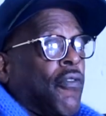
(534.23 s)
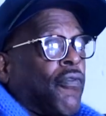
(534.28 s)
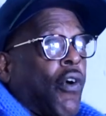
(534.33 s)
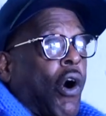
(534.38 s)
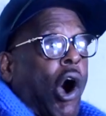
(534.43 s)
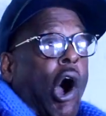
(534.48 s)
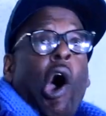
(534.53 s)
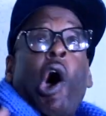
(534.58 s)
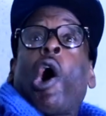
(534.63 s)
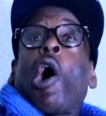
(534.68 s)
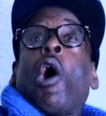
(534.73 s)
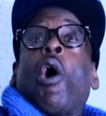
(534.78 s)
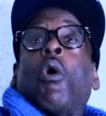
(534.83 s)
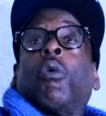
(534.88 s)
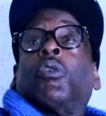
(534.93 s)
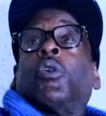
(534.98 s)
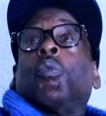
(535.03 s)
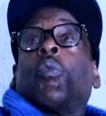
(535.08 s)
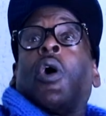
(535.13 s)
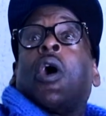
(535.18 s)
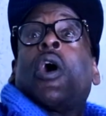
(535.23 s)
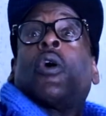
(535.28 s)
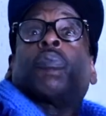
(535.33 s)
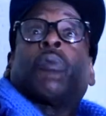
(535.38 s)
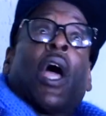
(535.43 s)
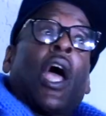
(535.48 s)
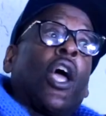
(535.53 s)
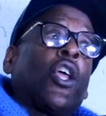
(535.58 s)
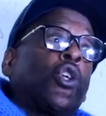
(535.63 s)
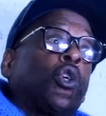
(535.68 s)
for all the world
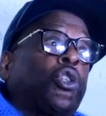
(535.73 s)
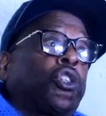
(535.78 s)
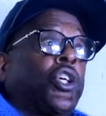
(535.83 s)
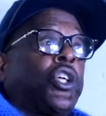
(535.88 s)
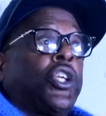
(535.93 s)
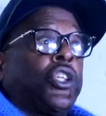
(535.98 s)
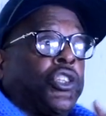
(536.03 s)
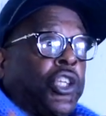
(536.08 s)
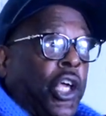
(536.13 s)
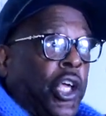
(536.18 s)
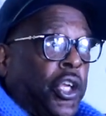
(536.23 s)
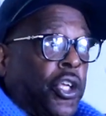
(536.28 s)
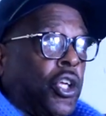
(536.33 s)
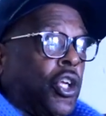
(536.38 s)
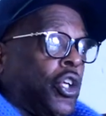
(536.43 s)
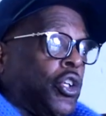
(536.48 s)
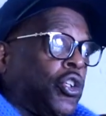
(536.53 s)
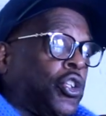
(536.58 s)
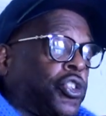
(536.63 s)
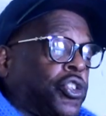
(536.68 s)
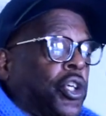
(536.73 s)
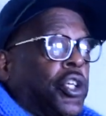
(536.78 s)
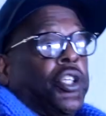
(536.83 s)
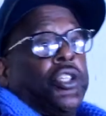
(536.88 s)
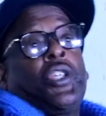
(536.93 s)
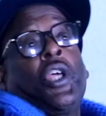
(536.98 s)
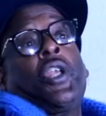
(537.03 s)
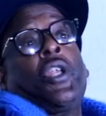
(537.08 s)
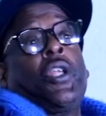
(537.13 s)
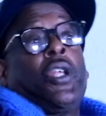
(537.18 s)
that you should have did it, you should
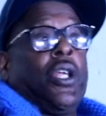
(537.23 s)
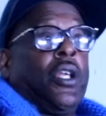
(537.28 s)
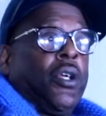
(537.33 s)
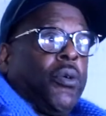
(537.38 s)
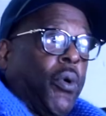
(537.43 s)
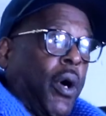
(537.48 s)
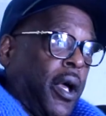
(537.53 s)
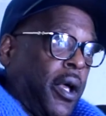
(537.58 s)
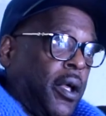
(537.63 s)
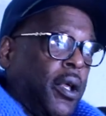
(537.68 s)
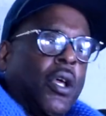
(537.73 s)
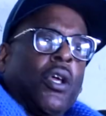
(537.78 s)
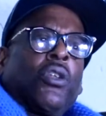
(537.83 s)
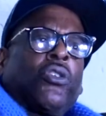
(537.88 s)
have did it anyway.